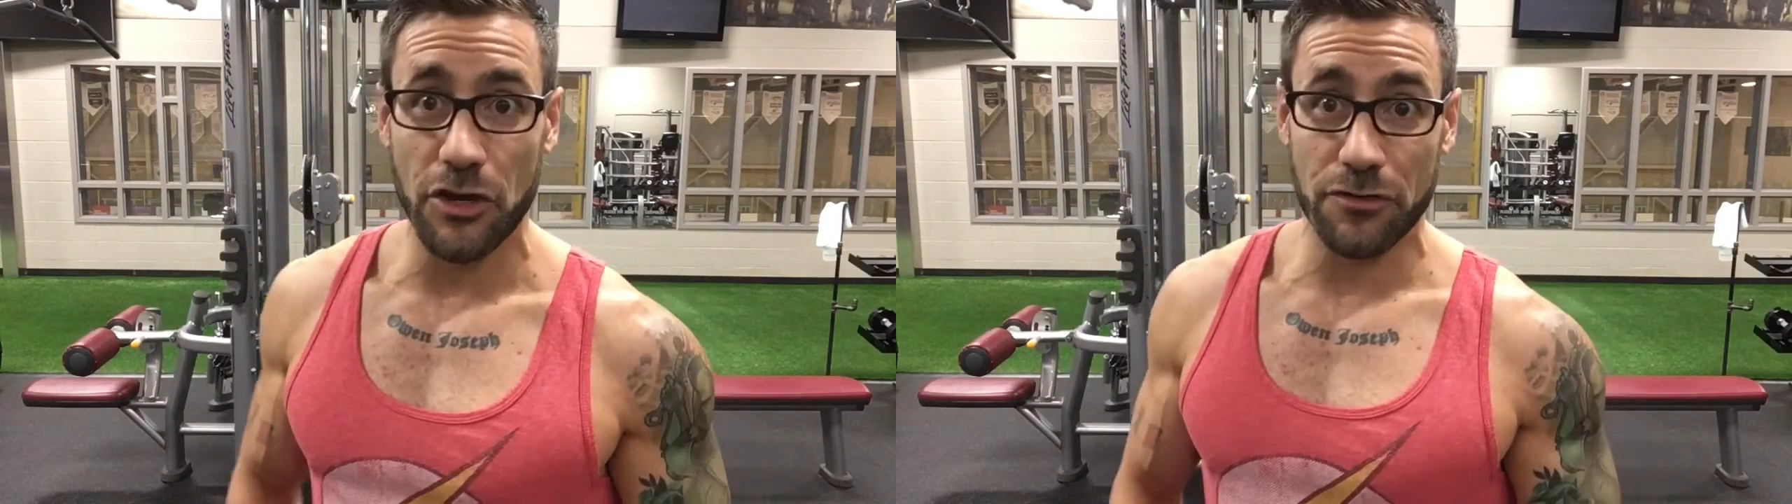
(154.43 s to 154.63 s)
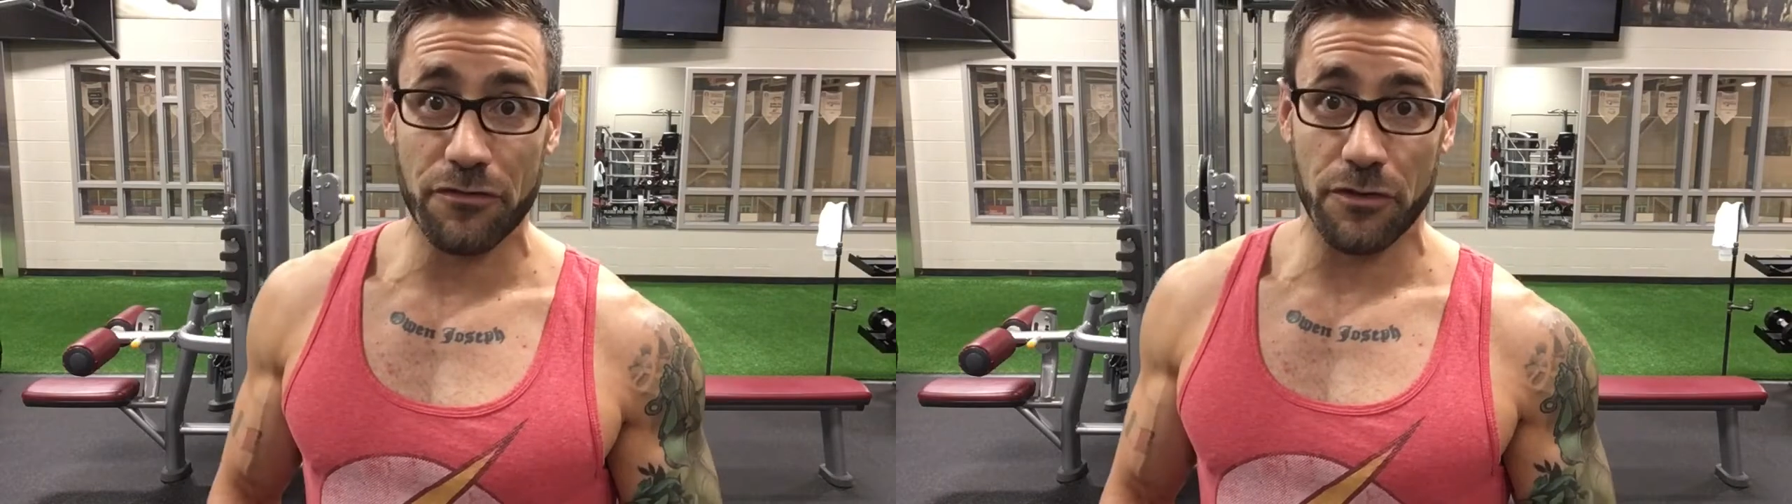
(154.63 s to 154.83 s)

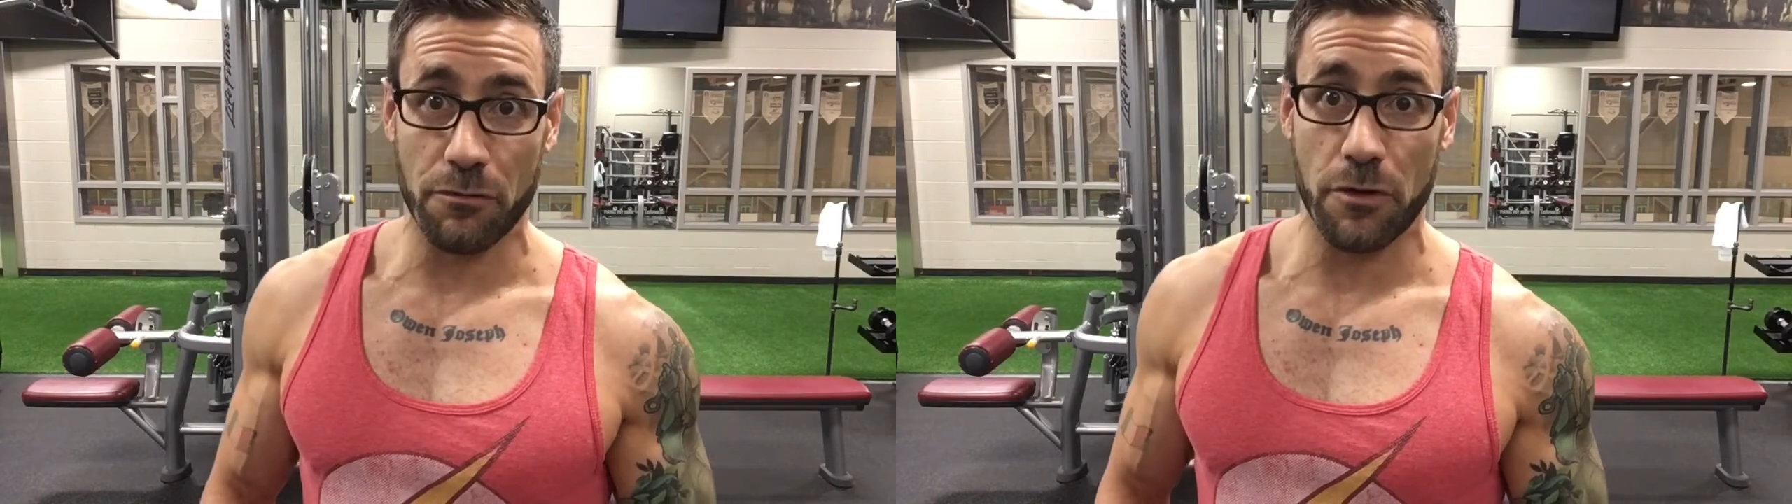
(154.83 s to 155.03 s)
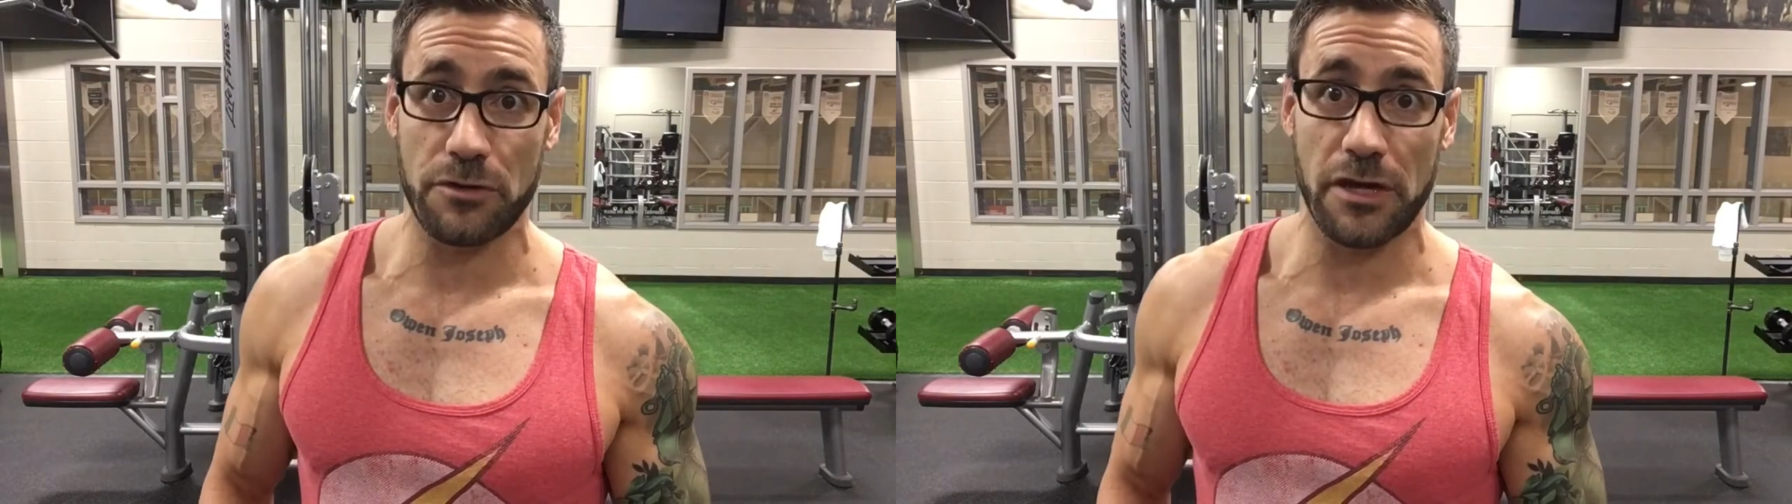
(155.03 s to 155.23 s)
good for
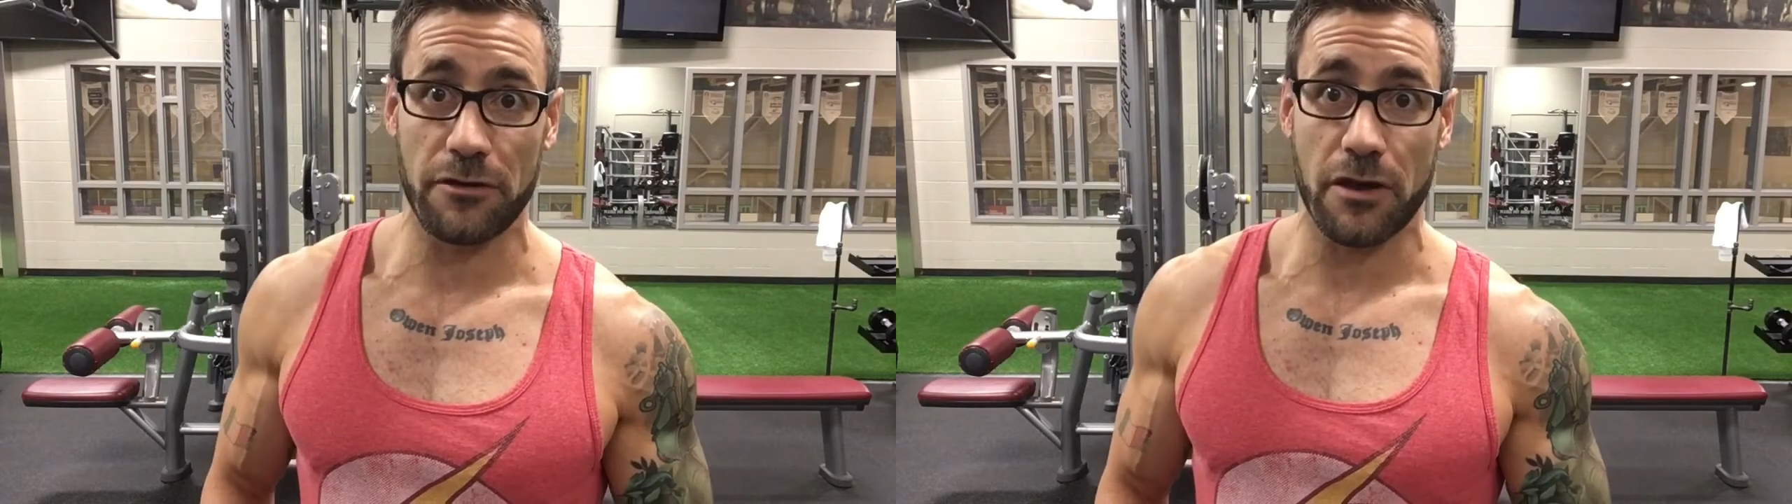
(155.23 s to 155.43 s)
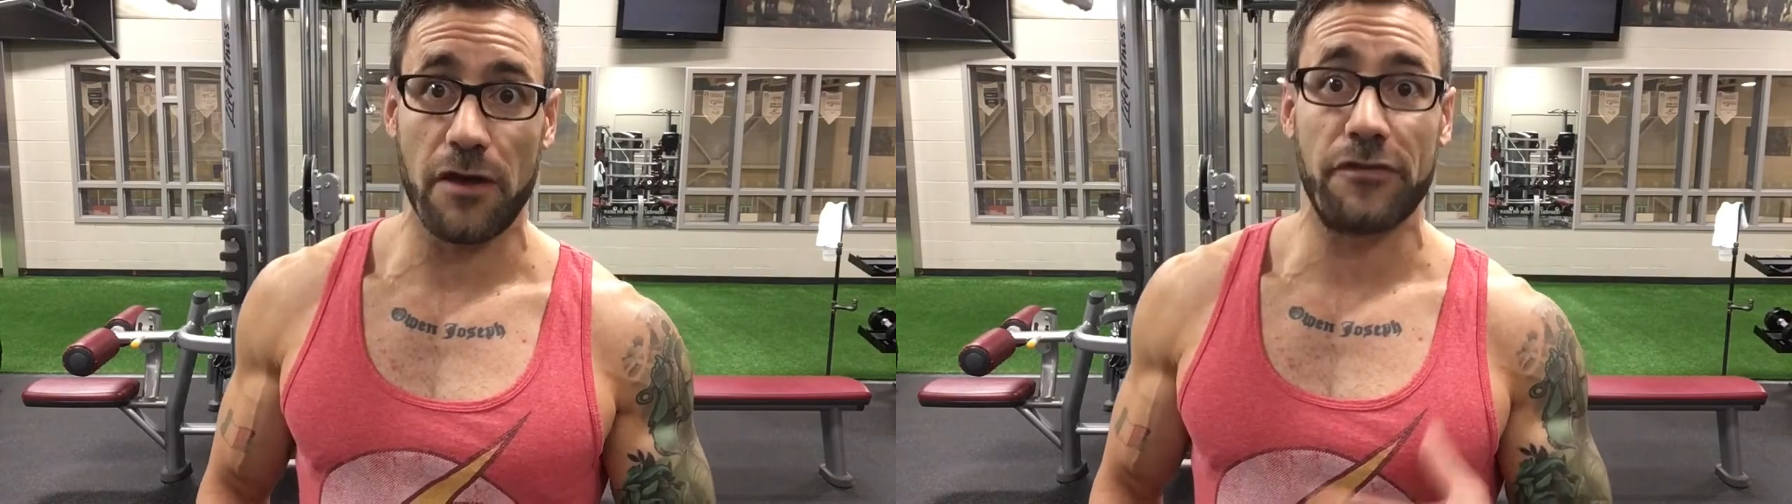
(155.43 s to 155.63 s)
the
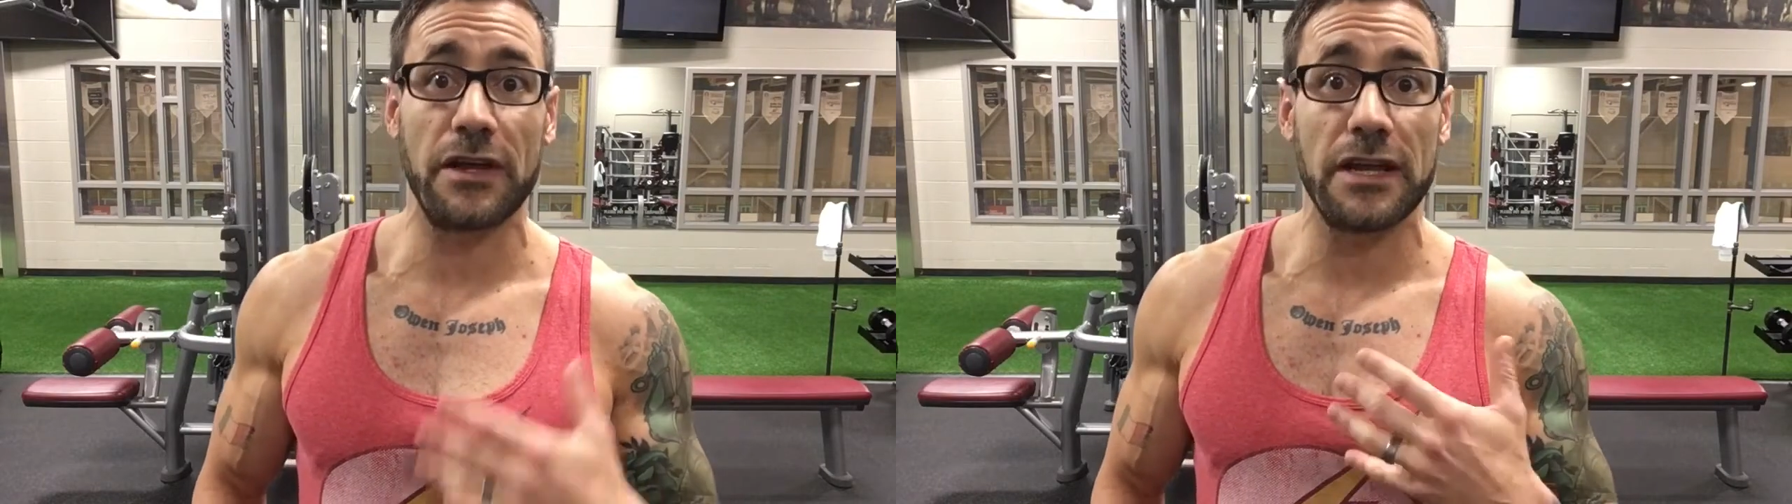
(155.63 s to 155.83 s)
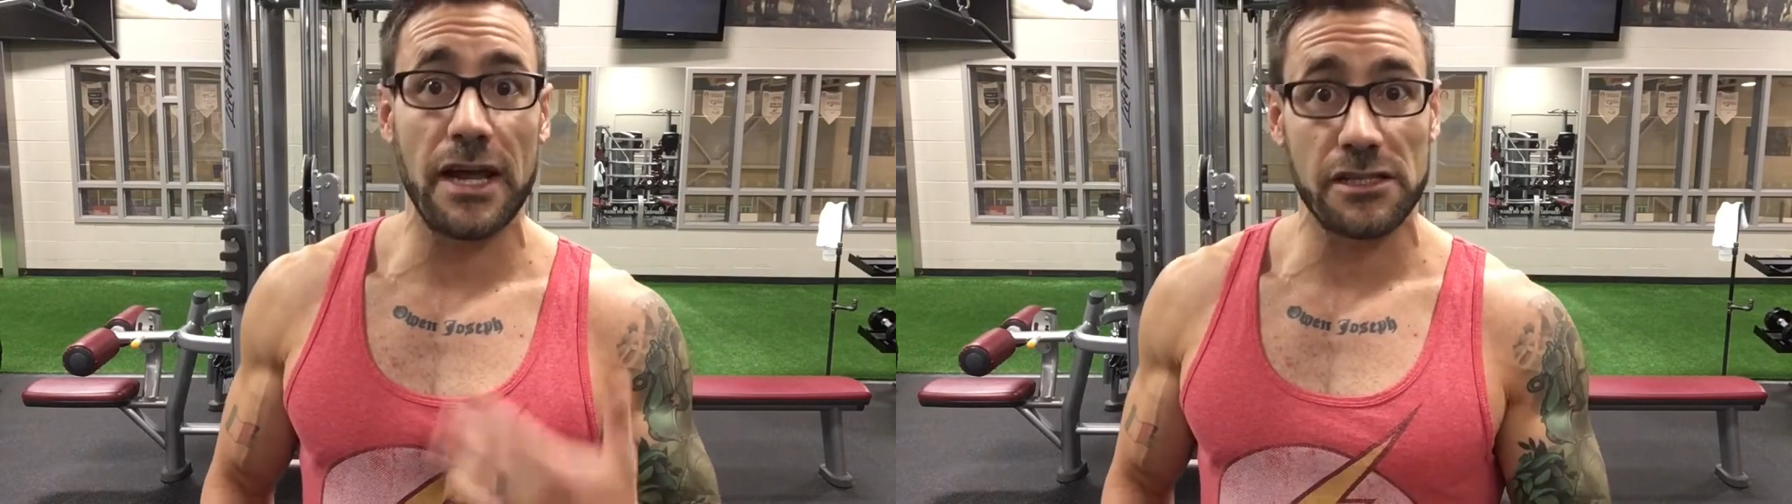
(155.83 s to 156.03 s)
rotator cuff
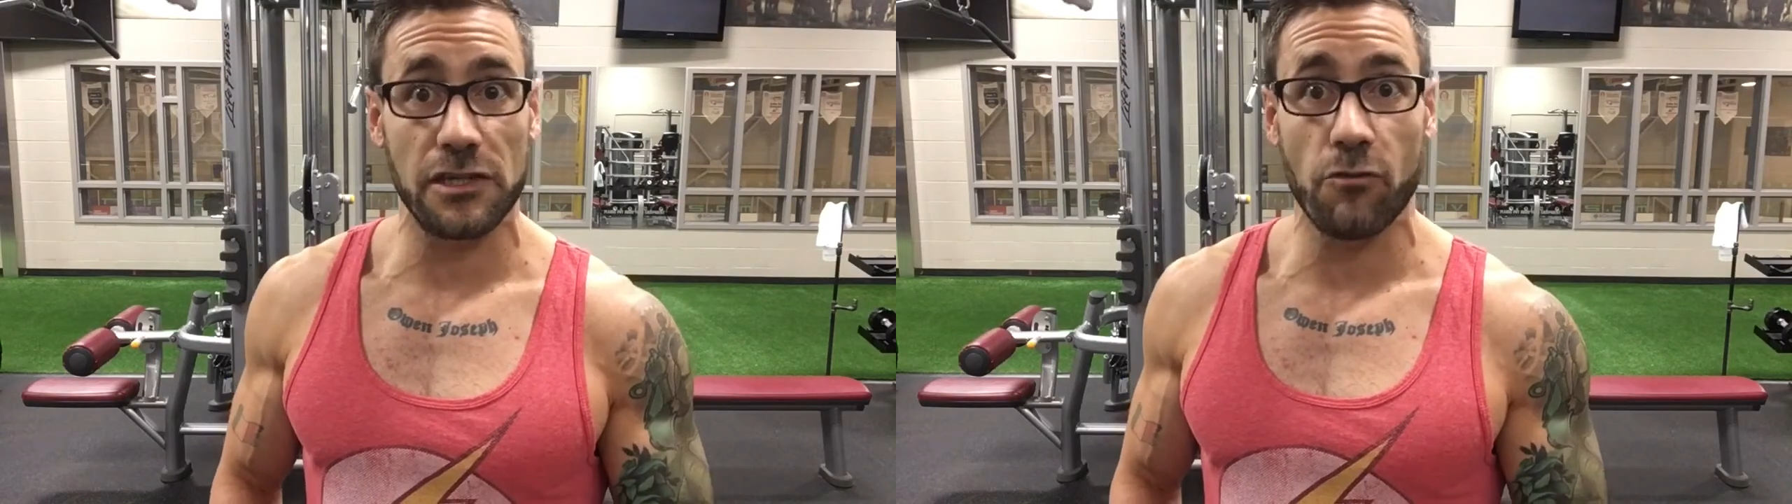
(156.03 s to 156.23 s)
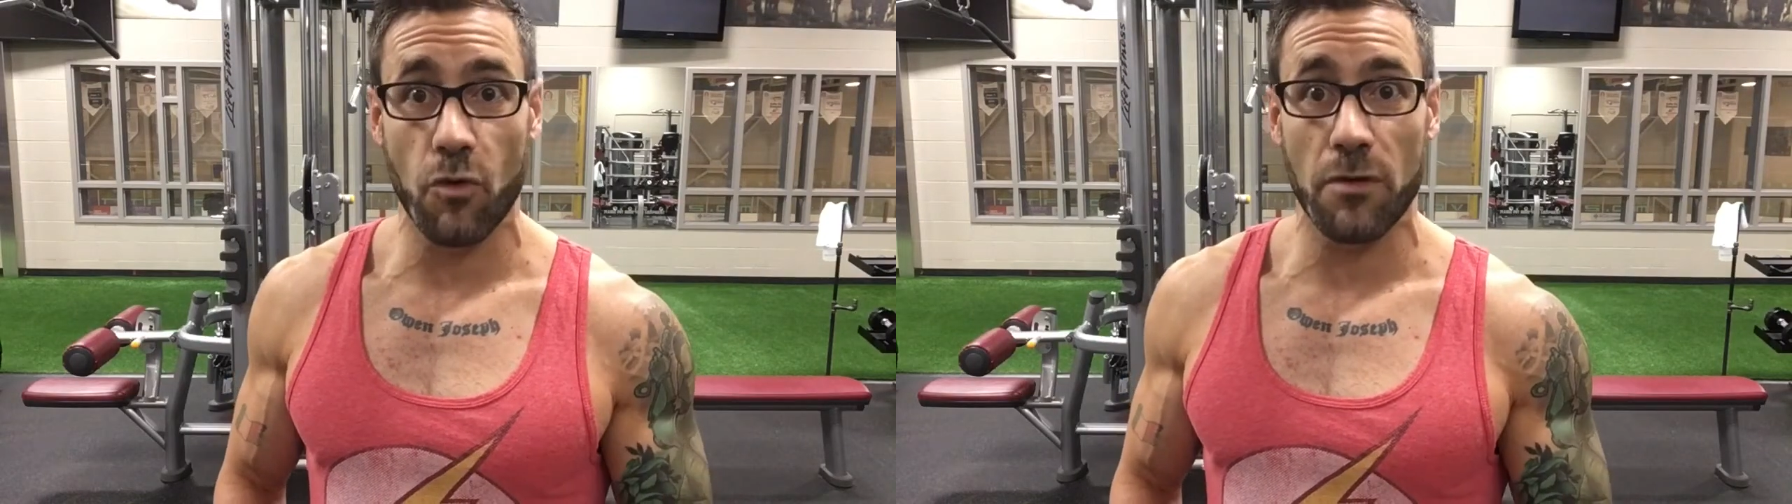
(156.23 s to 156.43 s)
and can
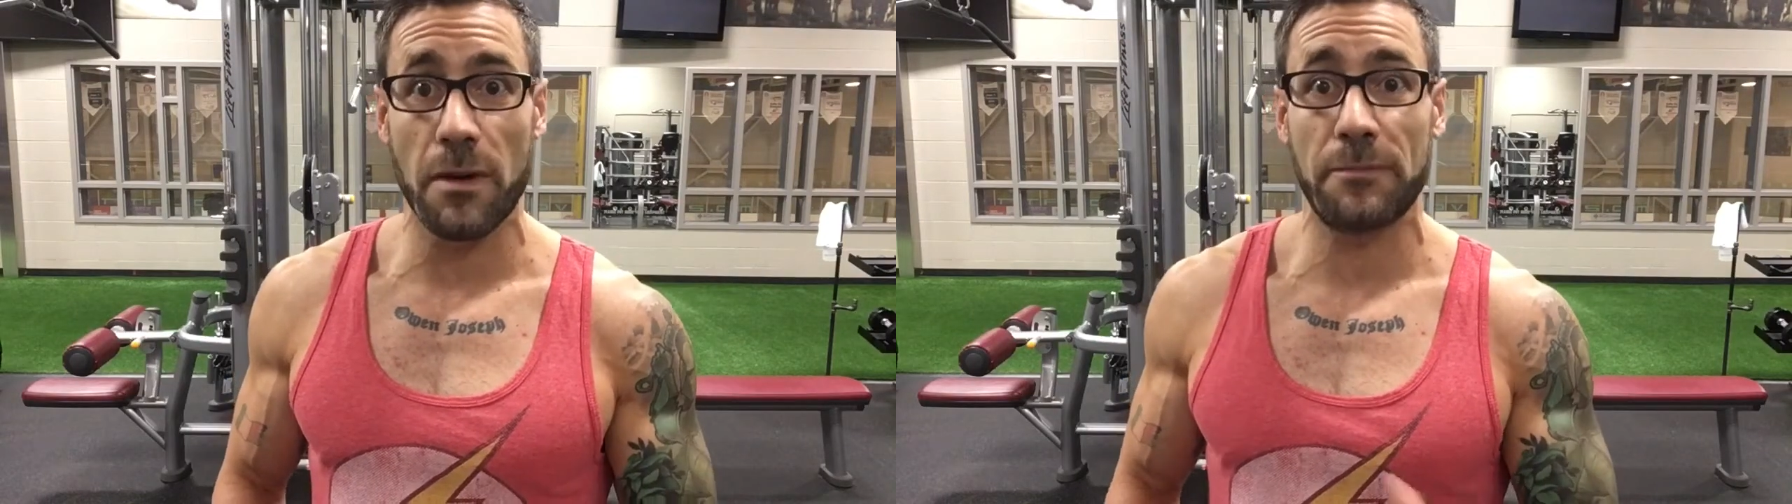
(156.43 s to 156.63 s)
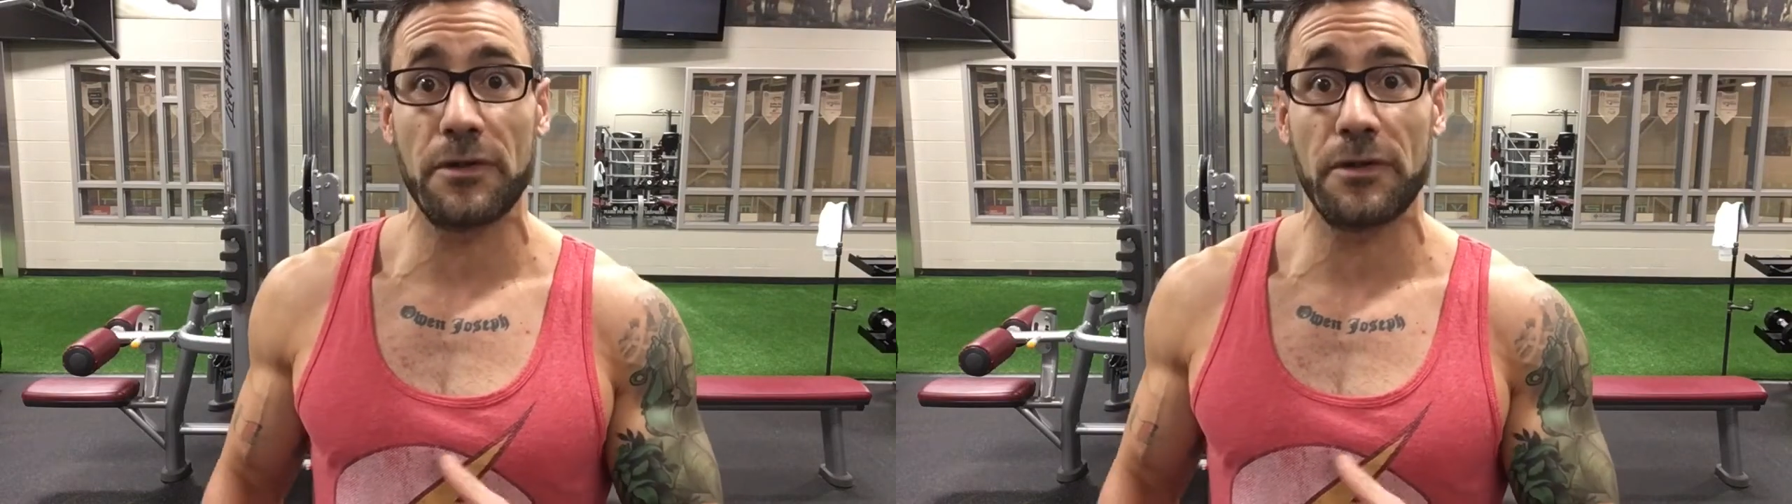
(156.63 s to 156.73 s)
actually warm up